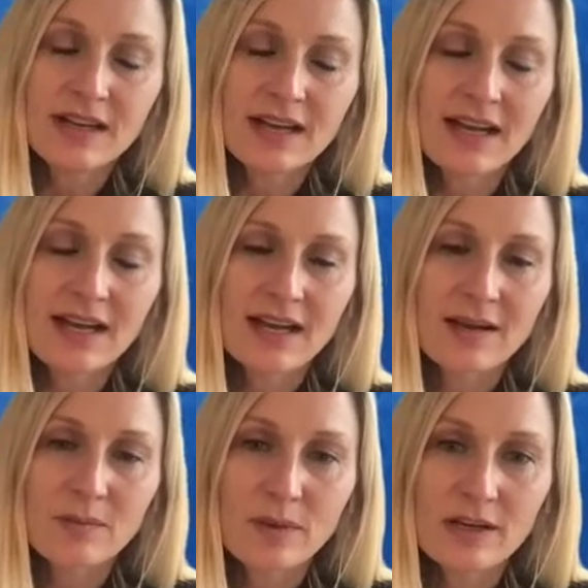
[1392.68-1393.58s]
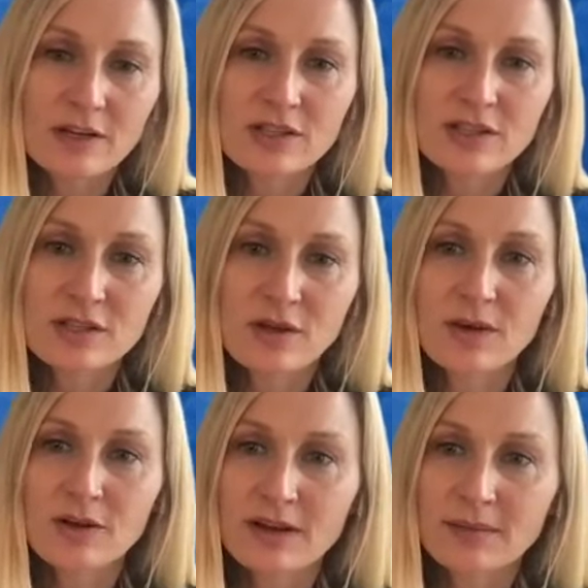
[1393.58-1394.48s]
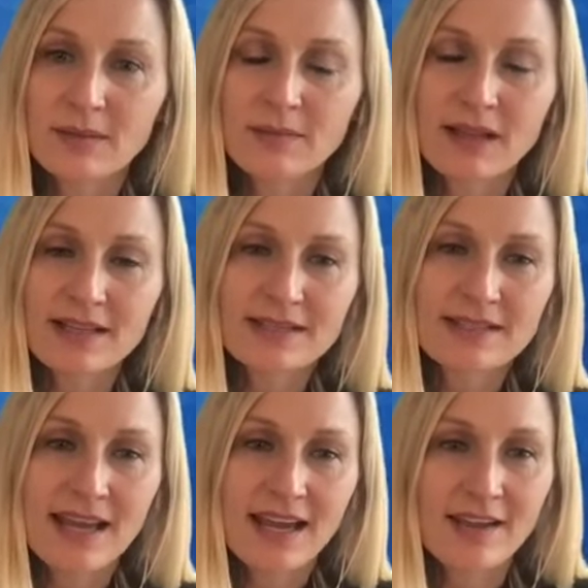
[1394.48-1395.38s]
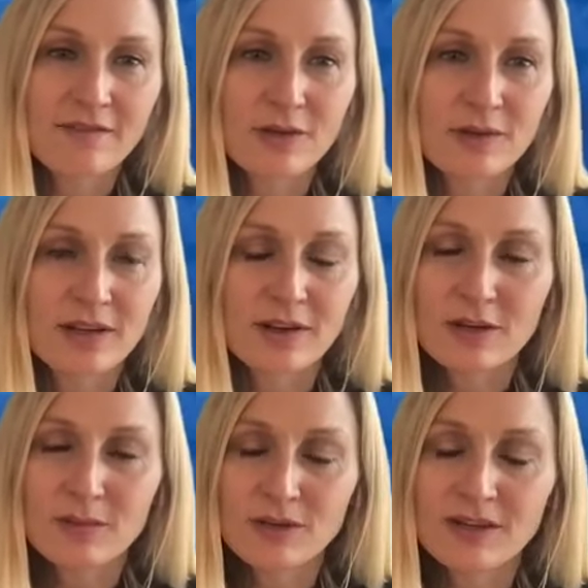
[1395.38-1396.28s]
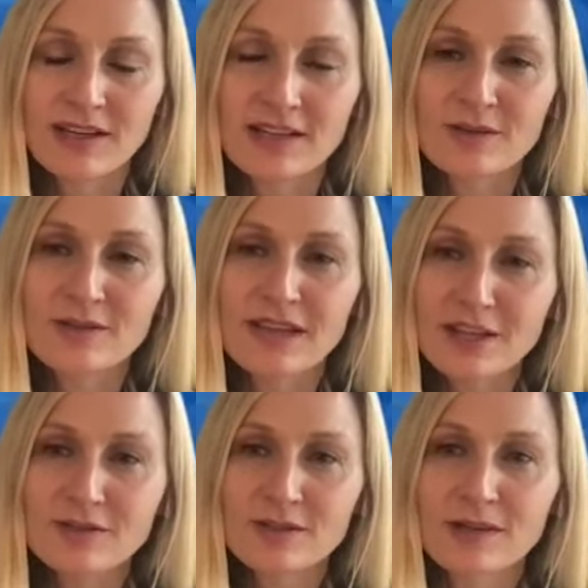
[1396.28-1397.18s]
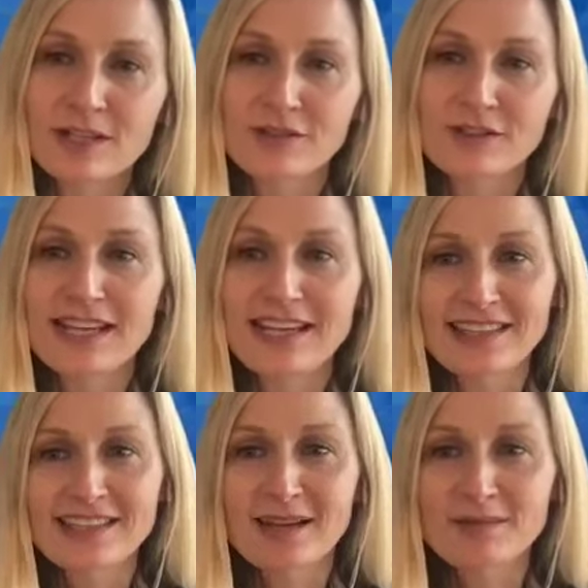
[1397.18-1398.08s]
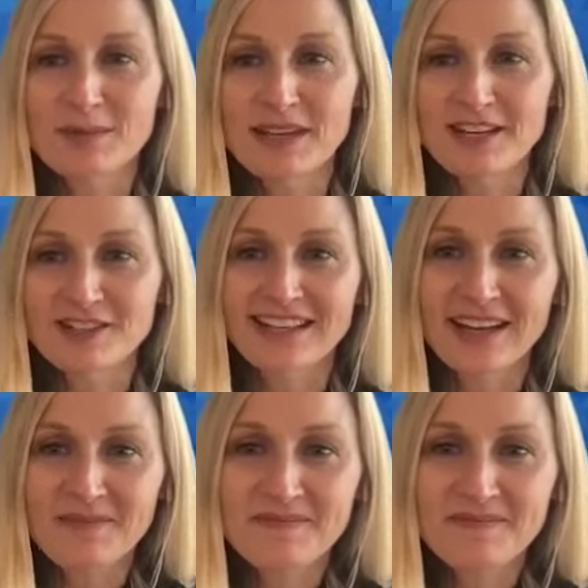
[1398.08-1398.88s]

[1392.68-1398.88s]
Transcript: We are just so incredibly blessed to have you in our community. So thank you so much for taking the time to be here today.